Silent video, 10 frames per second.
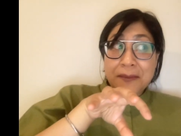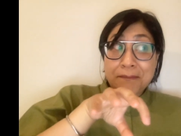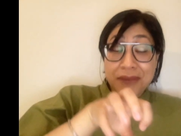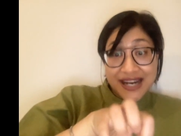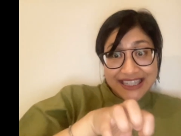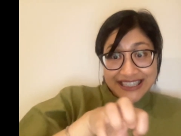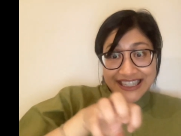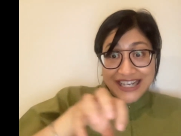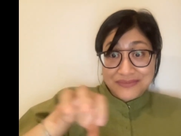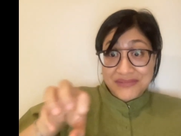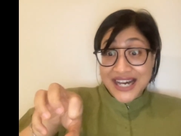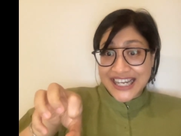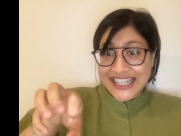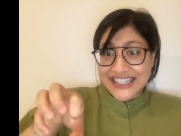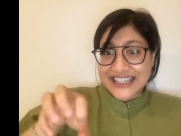body and
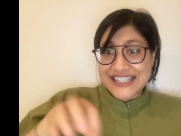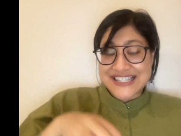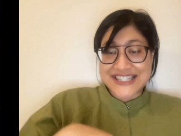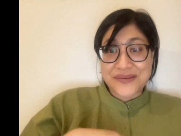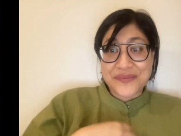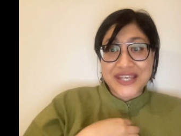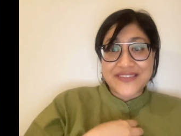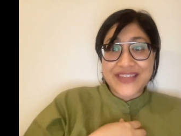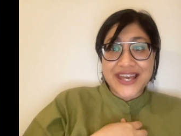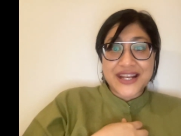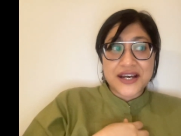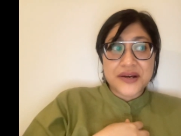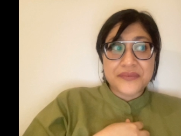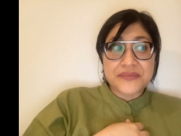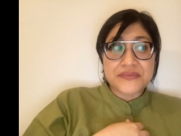mind, this is something that
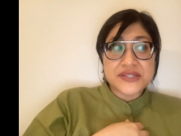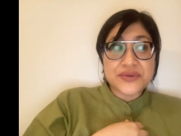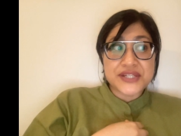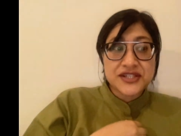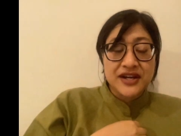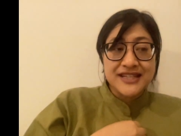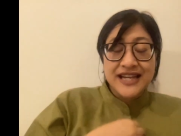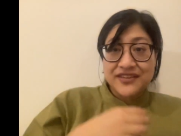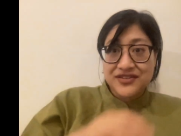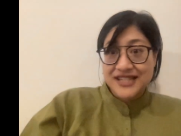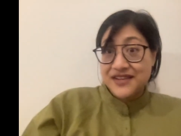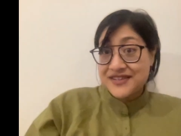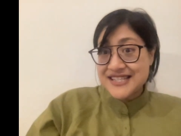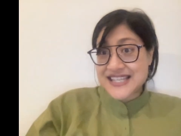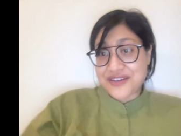um, Zoe Todd and Heather
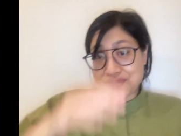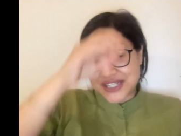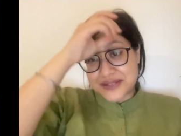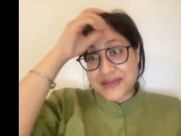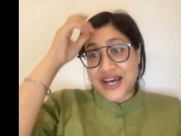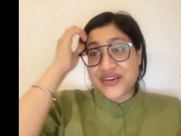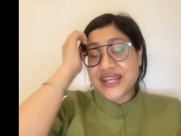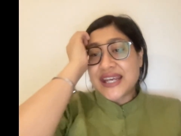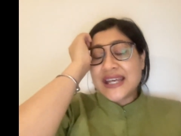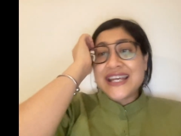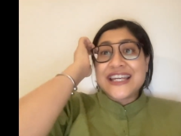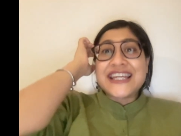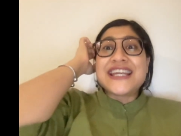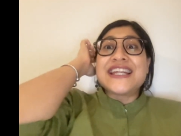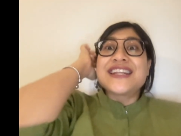Davis have written about
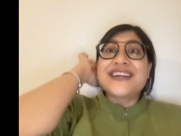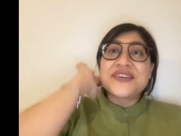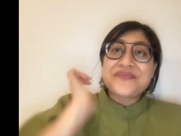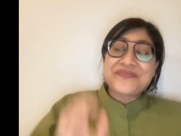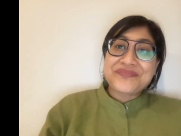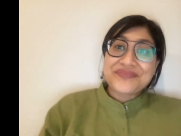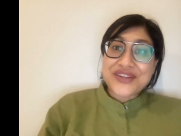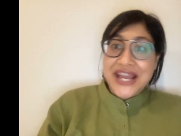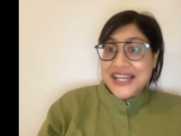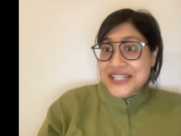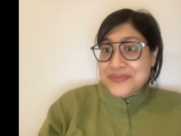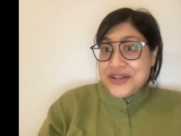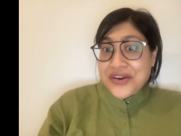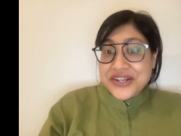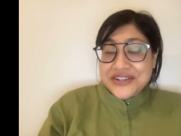in their
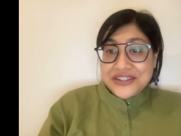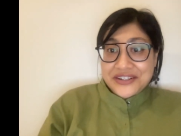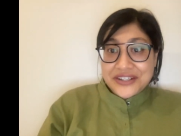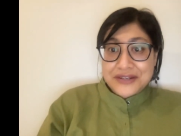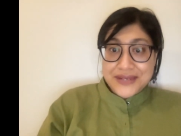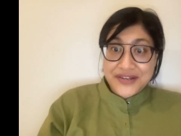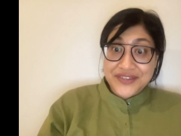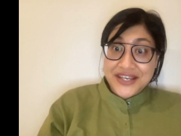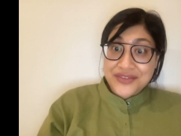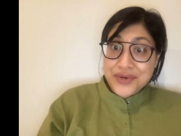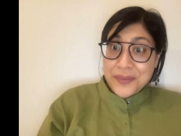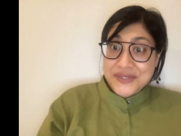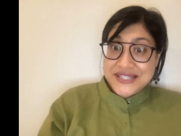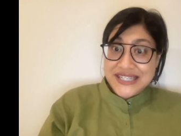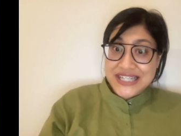academic article about the
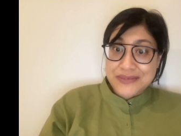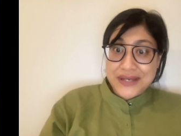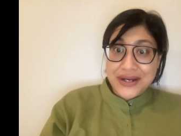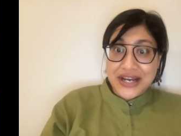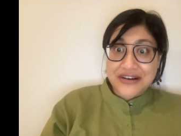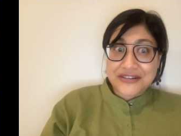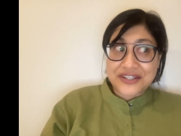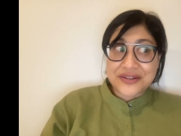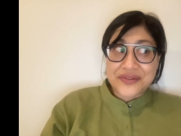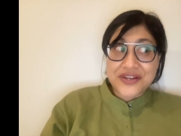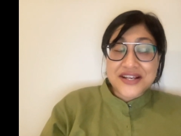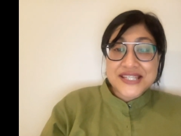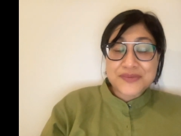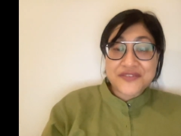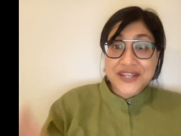Anthropocene, about how, you know, the
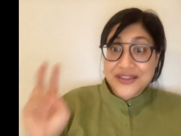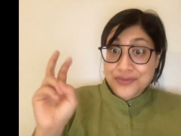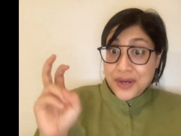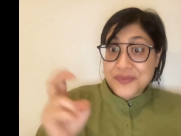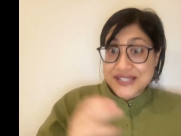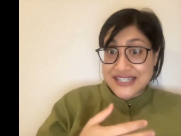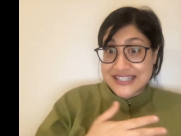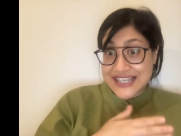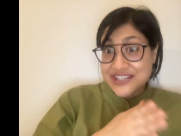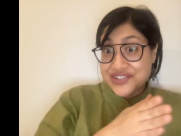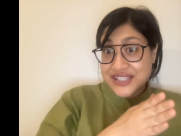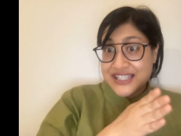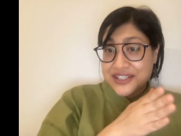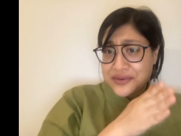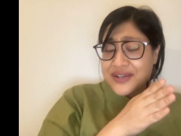concept of the Anthropocene is actually,
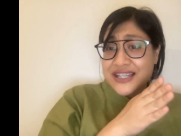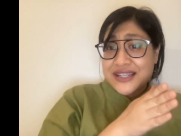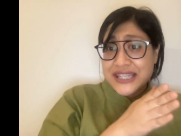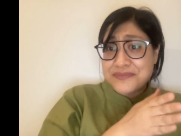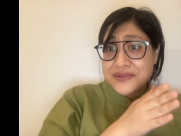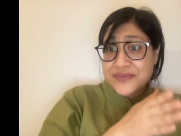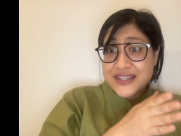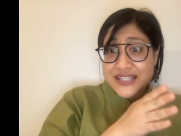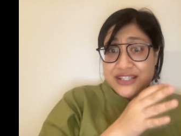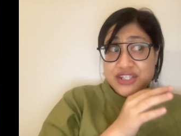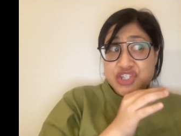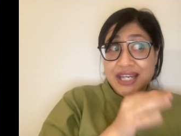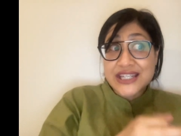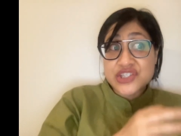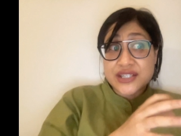you know, it the
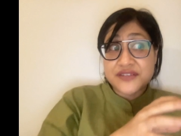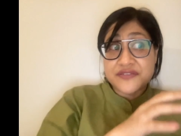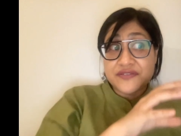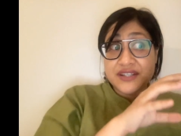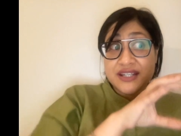changing of